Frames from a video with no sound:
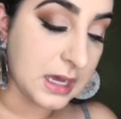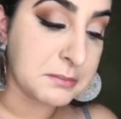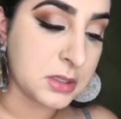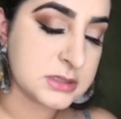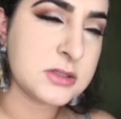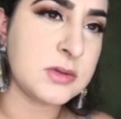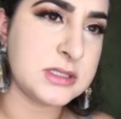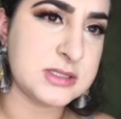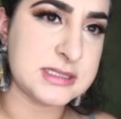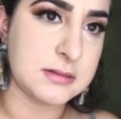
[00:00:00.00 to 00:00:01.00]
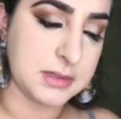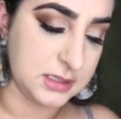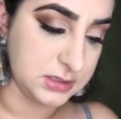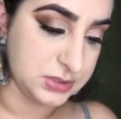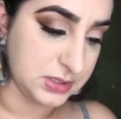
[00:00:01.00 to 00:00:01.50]
I'm also going to set
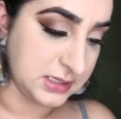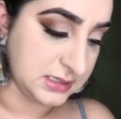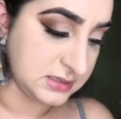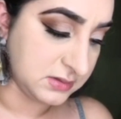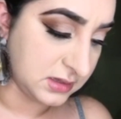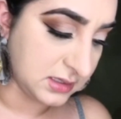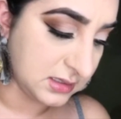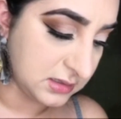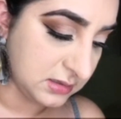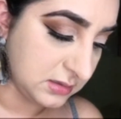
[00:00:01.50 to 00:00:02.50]
my under eyes with that.